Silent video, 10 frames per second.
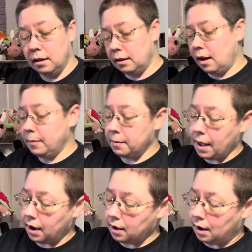Coming
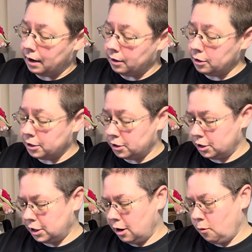back on just to
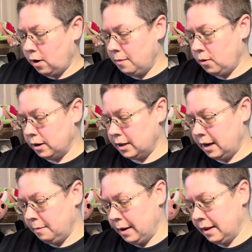share one more
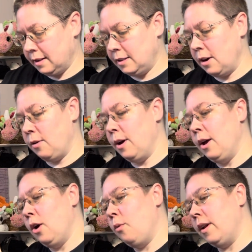tidbit. So
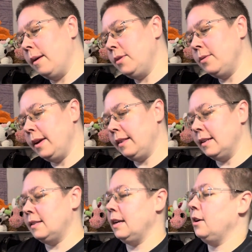when I'm doing
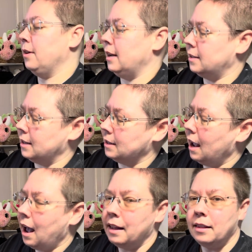these decreases,
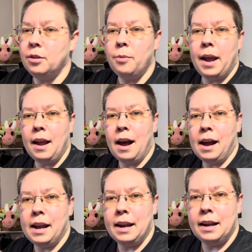the way
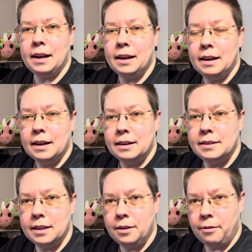I
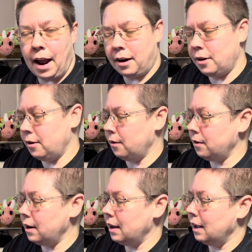did the
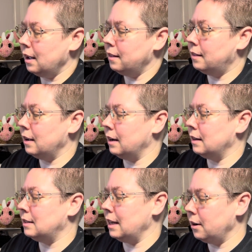raccoon, the
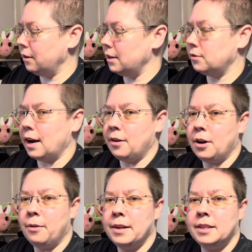decrease round
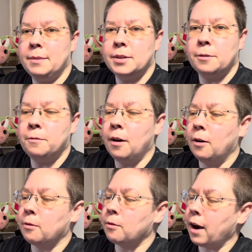always seems to fall
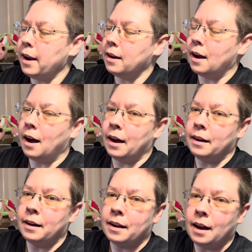right on
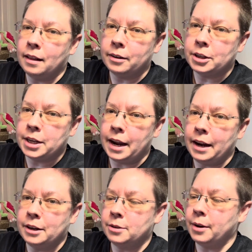a color
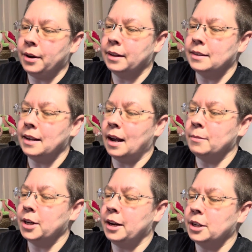change where you can see I'm
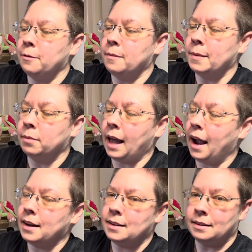changing from the
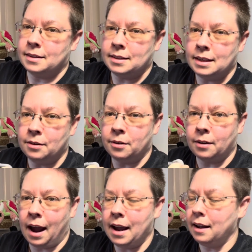black to the seal
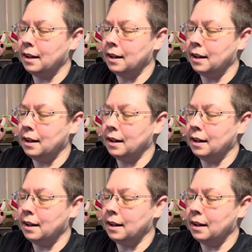gray.